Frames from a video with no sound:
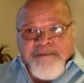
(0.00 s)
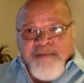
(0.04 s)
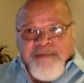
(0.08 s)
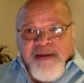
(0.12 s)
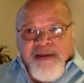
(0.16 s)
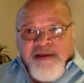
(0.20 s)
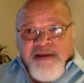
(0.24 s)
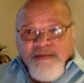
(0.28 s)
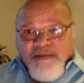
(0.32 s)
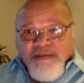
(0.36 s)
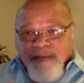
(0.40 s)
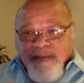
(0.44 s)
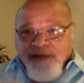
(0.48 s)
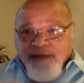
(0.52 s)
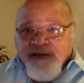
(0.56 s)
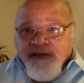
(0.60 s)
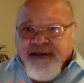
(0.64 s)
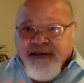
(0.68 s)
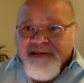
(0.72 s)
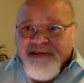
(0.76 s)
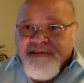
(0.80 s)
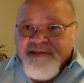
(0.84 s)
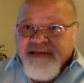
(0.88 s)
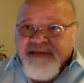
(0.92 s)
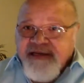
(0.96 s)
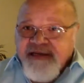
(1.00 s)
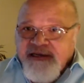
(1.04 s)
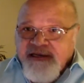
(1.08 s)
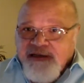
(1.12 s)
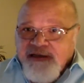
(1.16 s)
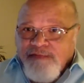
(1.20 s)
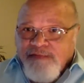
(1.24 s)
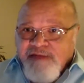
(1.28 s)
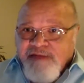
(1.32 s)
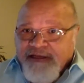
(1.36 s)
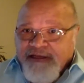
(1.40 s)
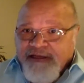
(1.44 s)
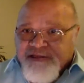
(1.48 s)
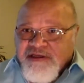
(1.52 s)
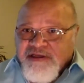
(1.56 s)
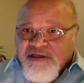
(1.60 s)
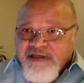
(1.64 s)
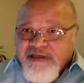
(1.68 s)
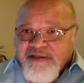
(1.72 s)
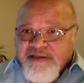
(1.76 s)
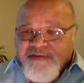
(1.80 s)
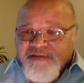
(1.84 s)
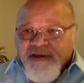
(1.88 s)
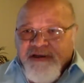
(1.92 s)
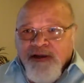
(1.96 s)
especially at the scene of an incident